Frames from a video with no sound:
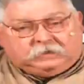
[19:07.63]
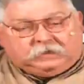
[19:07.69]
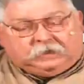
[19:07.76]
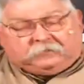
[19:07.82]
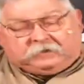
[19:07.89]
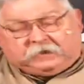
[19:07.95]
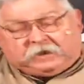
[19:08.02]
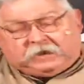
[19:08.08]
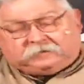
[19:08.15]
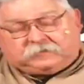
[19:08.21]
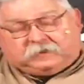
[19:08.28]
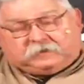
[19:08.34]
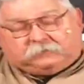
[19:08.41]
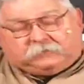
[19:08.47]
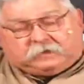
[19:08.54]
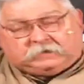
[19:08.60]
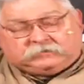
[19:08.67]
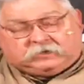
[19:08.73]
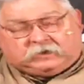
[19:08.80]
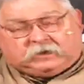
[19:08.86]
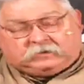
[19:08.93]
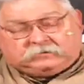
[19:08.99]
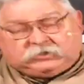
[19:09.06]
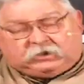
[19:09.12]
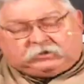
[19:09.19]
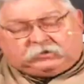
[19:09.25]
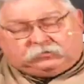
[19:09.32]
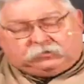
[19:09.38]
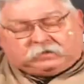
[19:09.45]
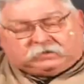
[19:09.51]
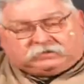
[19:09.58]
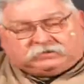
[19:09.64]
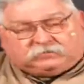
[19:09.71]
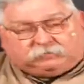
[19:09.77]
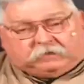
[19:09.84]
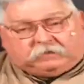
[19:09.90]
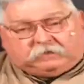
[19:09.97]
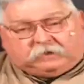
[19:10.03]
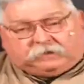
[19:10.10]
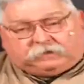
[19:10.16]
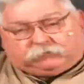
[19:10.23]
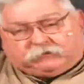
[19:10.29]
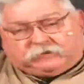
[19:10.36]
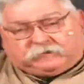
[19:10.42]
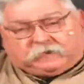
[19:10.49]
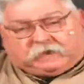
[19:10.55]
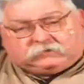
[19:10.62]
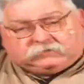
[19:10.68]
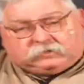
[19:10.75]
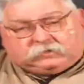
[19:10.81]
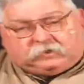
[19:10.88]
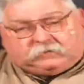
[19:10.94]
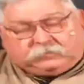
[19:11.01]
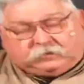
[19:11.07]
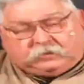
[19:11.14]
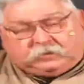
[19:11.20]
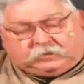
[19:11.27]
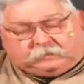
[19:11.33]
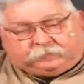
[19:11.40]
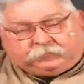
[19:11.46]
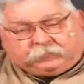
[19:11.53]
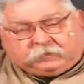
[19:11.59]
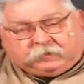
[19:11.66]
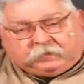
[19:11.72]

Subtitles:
I mean, you got to think about it. You got a chunk of wood spinning at 3,000 RPM,